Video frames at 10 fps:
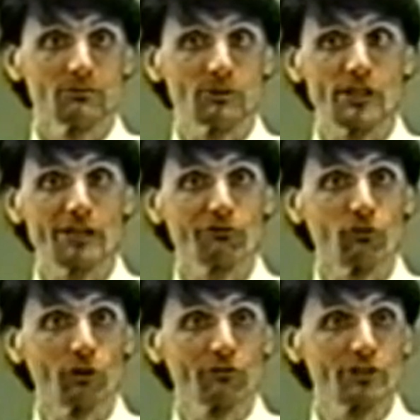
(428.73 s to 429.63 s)
When they have
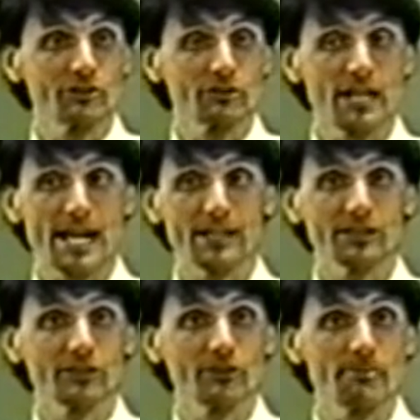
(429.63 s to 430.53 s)
forfeited your
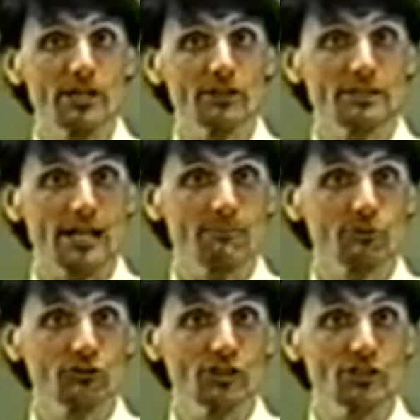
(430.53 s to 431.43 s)
land, it is a maritime
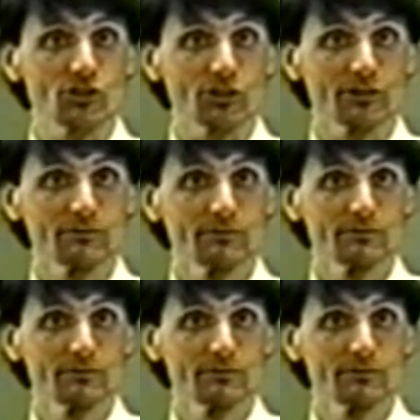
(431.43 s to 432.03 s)
procedure.